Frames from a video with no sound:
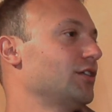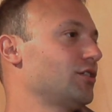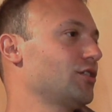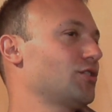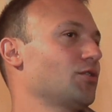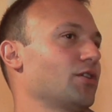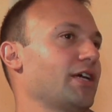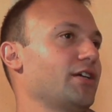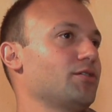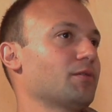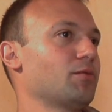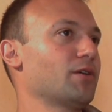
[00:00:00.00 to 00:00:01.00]
just don't
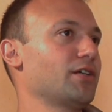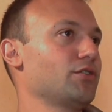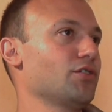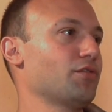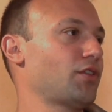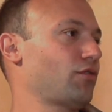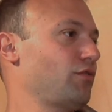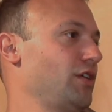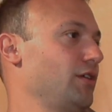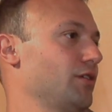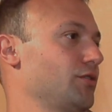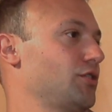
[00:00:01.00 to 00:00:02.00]
age my wines over 3
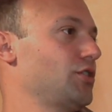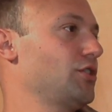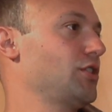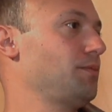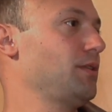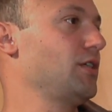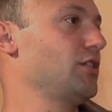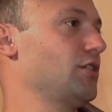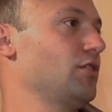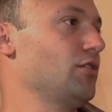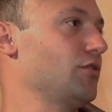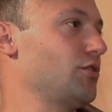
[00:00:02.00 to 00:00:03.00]
years just because of
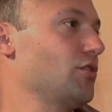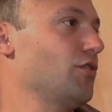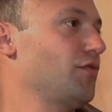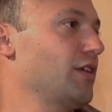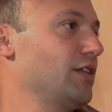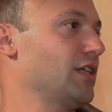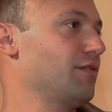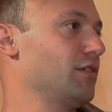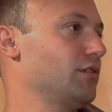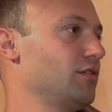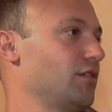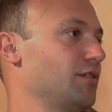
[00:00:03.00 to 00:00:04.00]
the low sulfite
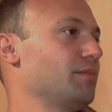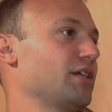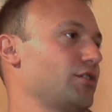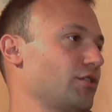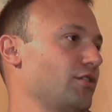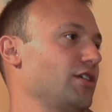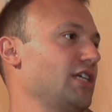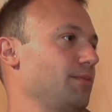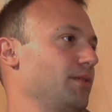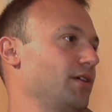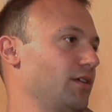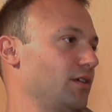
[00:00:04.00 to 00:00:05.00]
level, and make sure you keep
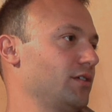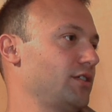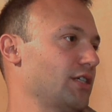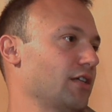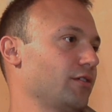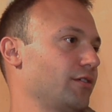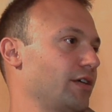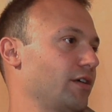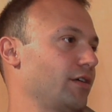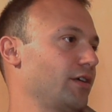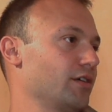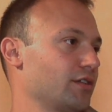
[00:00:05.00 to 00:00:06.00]
it in a cellared
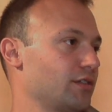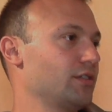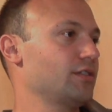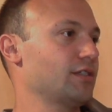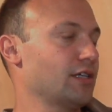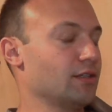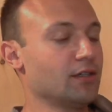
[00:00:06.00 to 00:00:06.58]
area because of that.